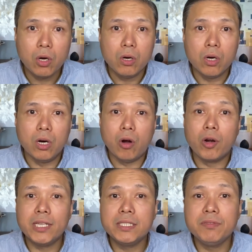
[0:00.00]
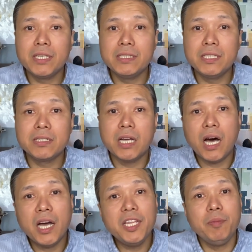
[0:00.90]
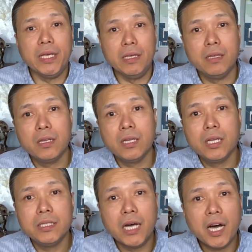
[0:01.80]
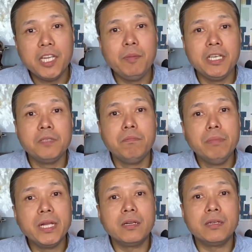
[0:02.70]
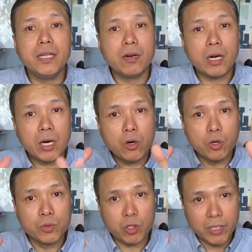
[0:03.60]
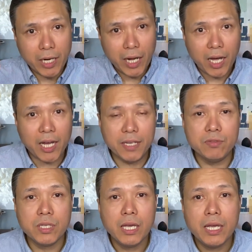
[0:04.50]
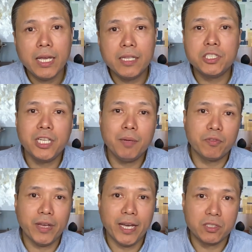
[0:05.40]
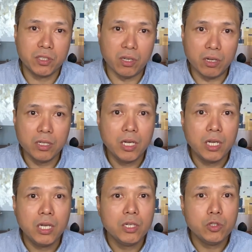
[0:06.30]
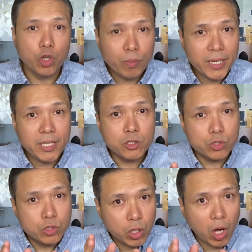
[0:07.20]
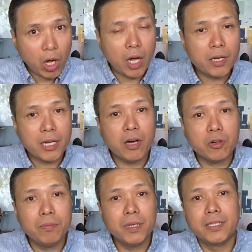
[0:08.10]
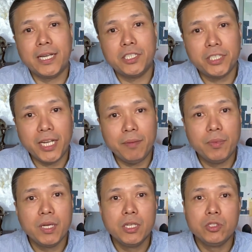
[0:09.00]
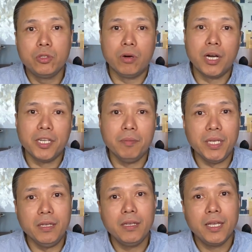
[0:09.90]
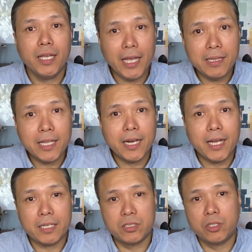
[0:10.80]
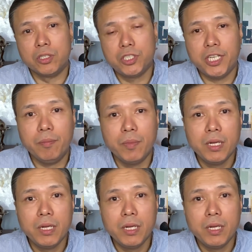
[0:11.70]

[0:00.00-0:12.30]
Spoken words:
Or let's even consider the honeybee. The honeybees build their homes or their hives in the shape of a hexagon. Nobody taught how to build that shape to a honeybee in that hexagon shape.